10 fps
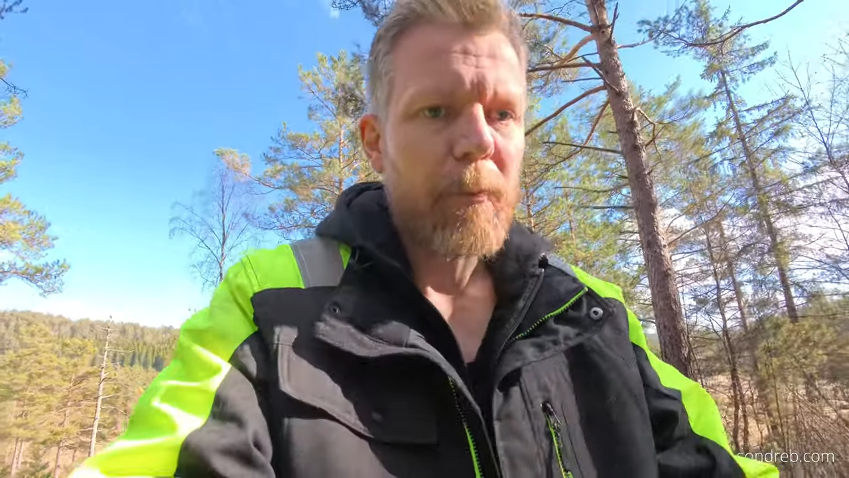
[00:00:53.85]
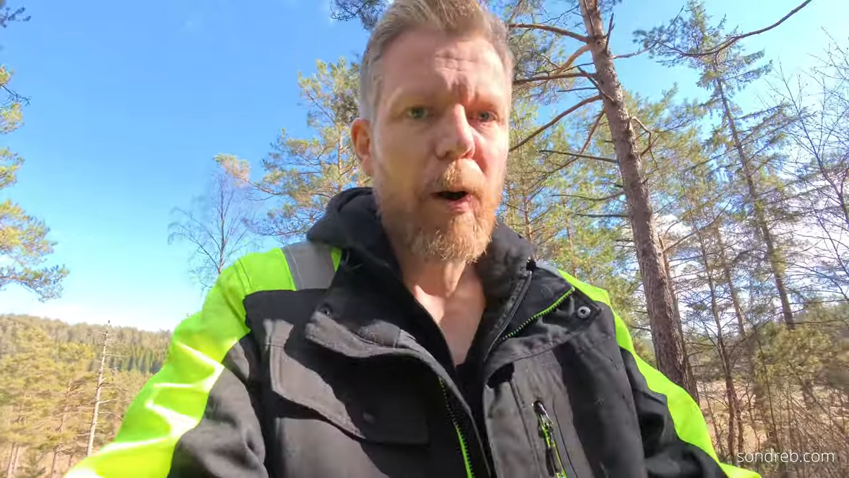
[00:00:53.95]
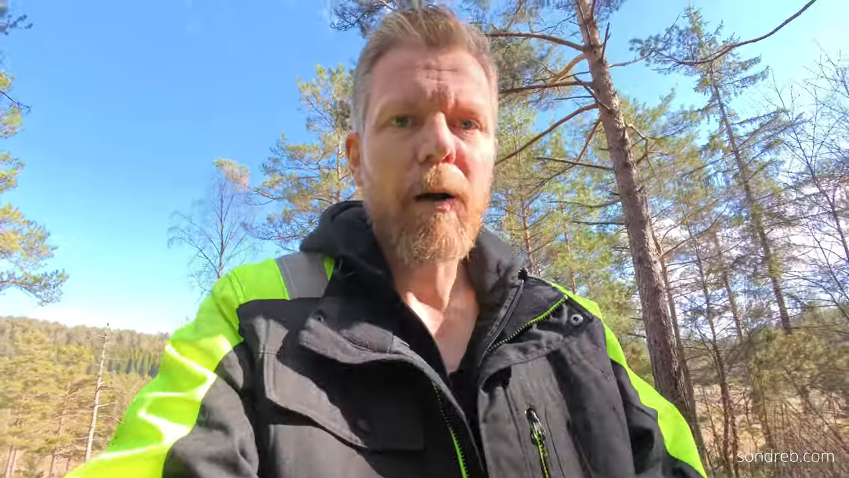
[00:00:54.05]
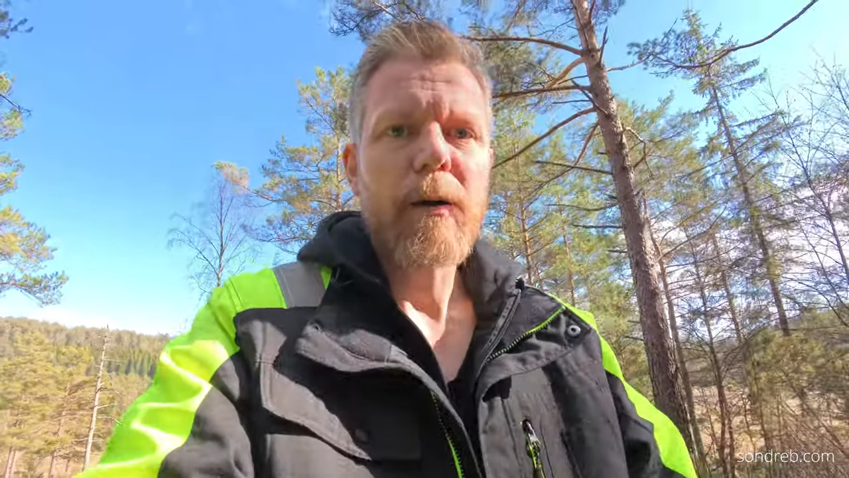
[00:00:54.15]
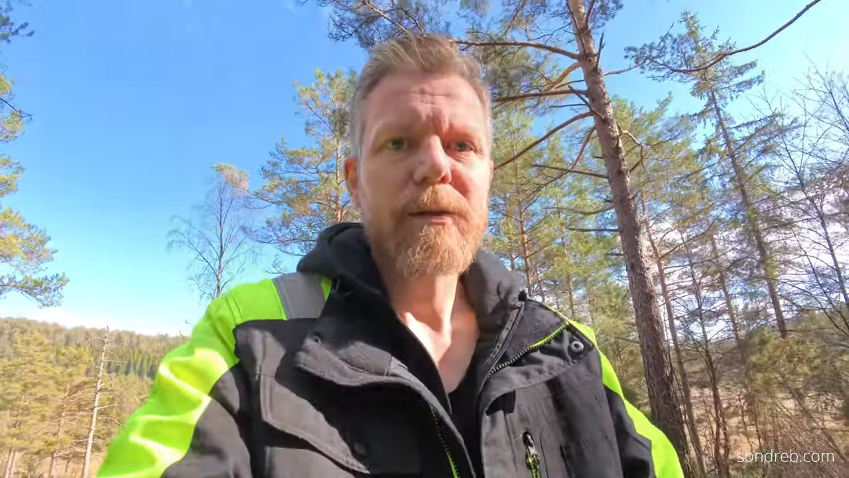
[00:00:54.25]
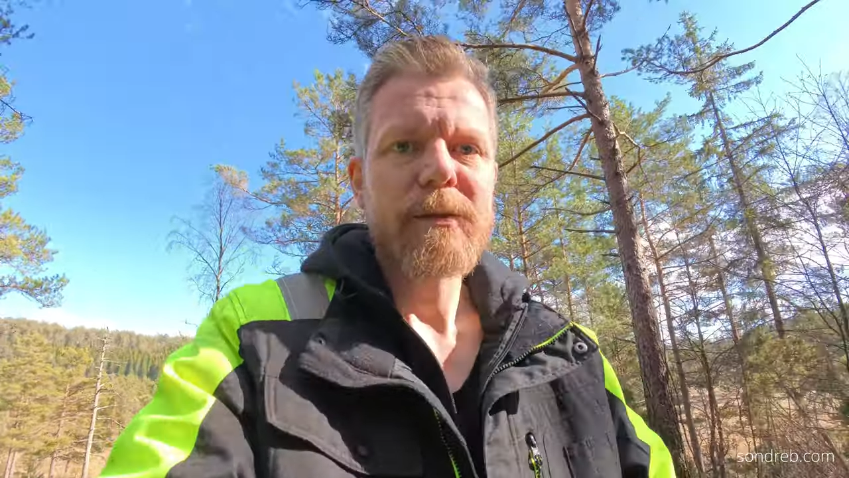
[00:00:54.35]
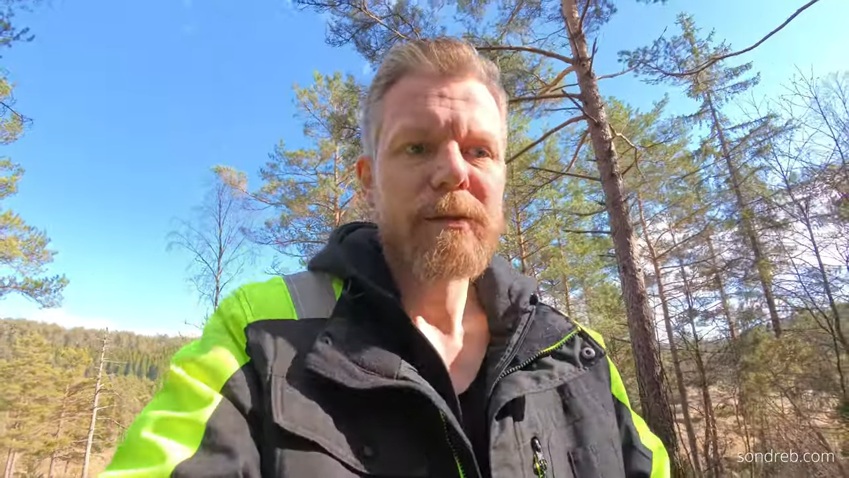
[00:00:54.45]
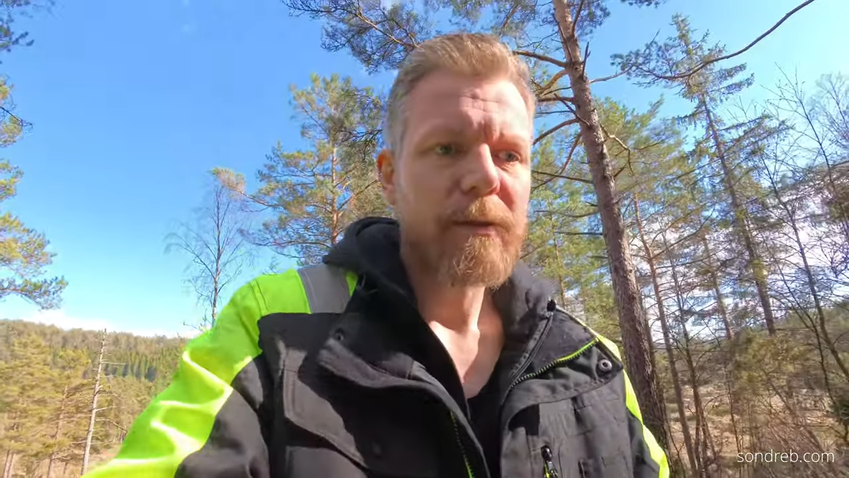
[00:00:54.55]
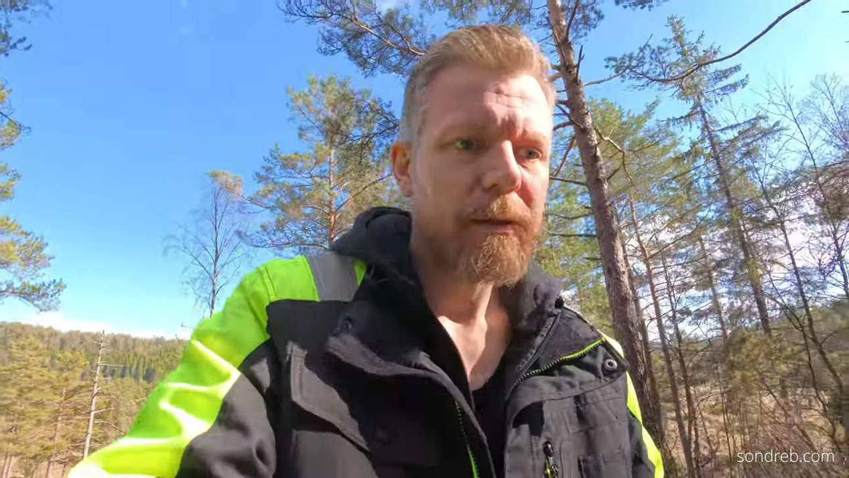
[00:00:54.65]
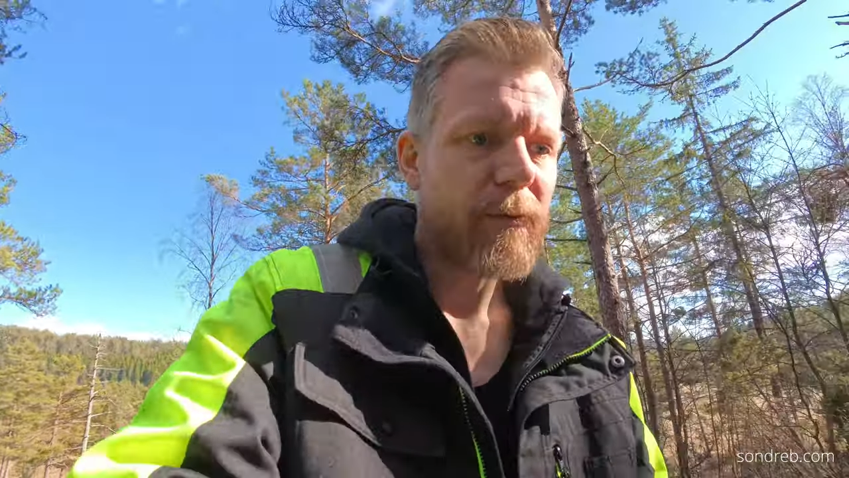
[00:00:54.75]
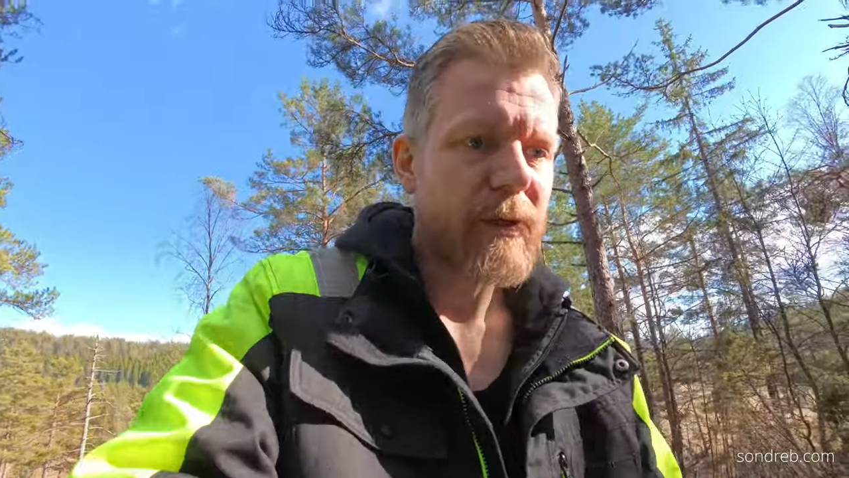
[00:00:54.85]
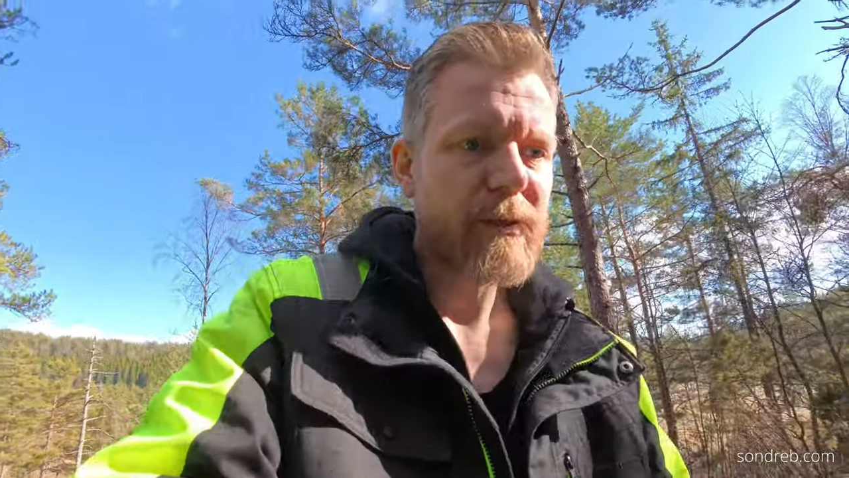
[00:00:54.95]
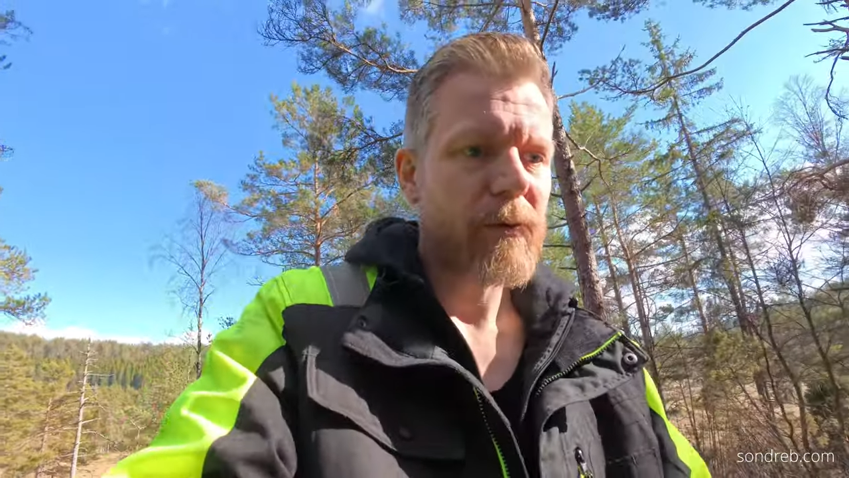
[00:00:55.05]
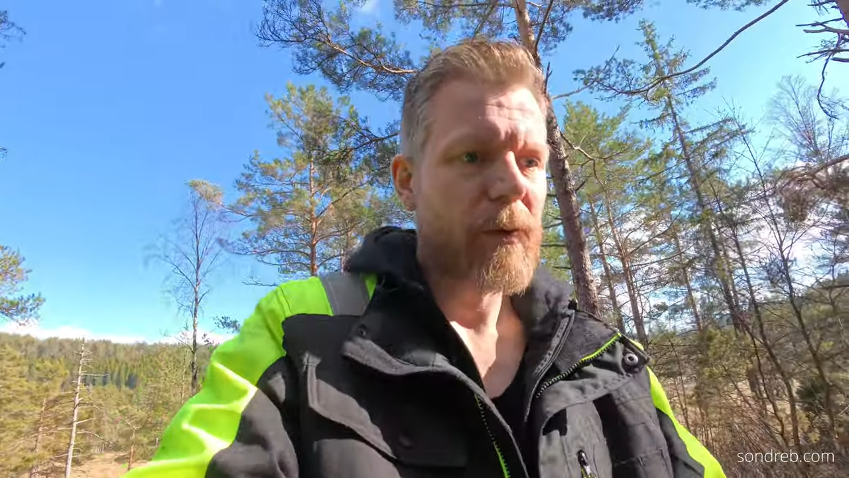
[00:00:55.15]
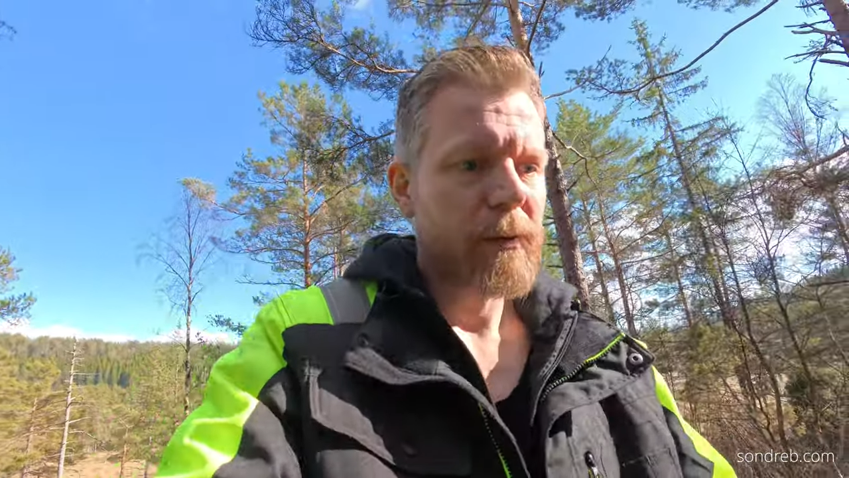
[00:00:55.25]
bars,
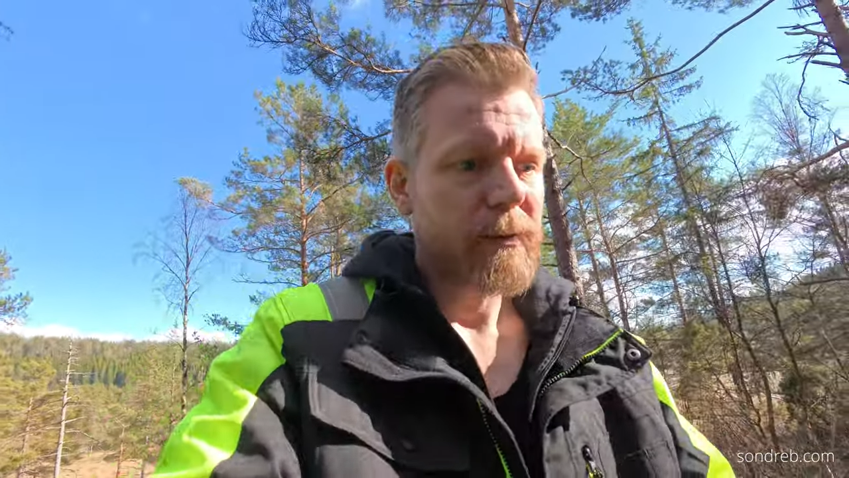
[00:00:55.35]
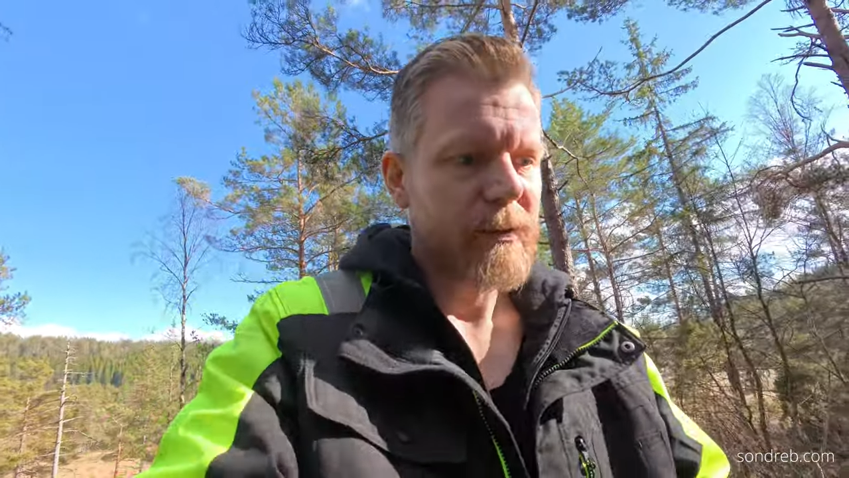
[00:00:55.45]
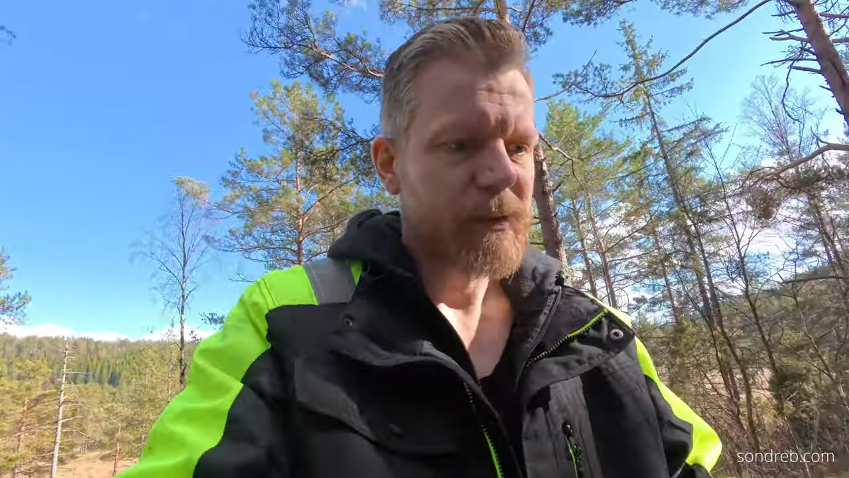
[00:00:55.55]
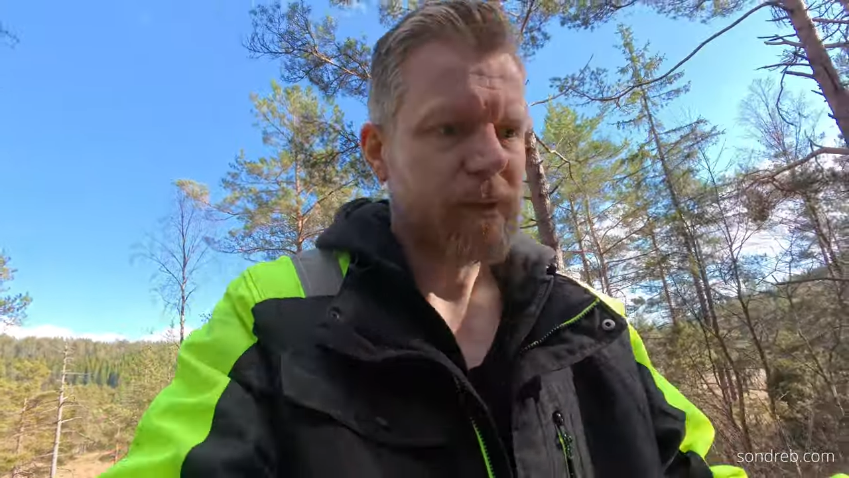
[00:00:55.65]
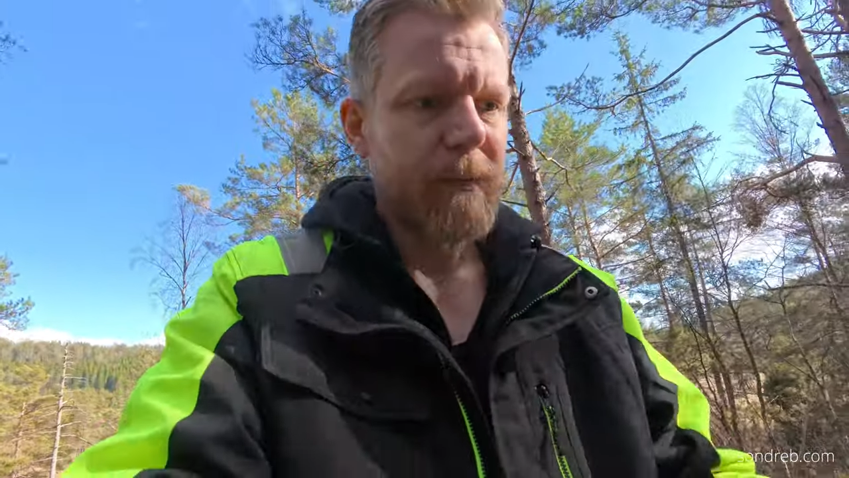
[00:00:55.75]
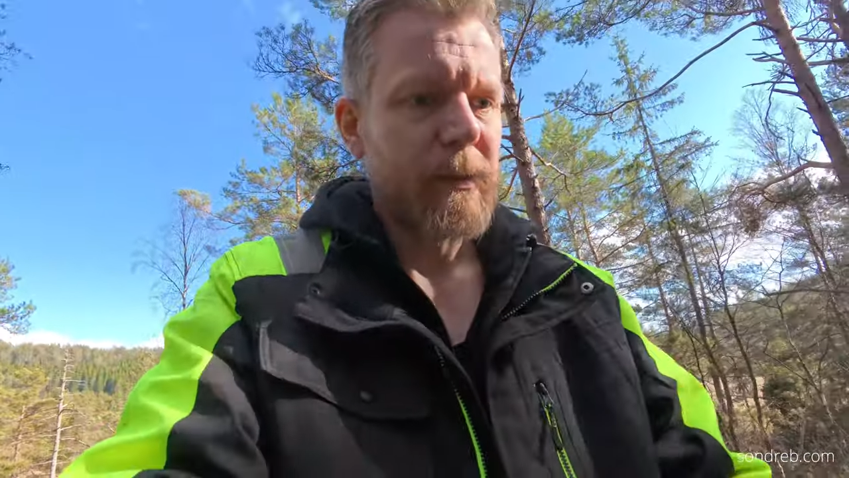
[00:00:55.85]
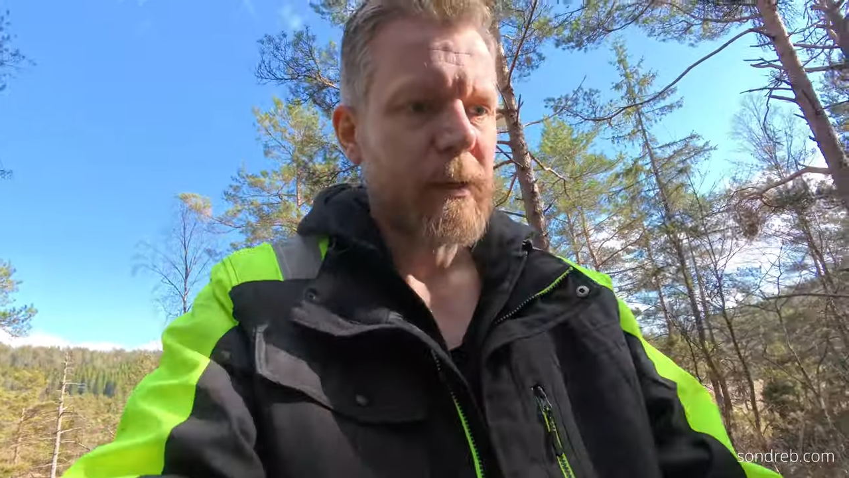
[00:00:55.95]
restaurants?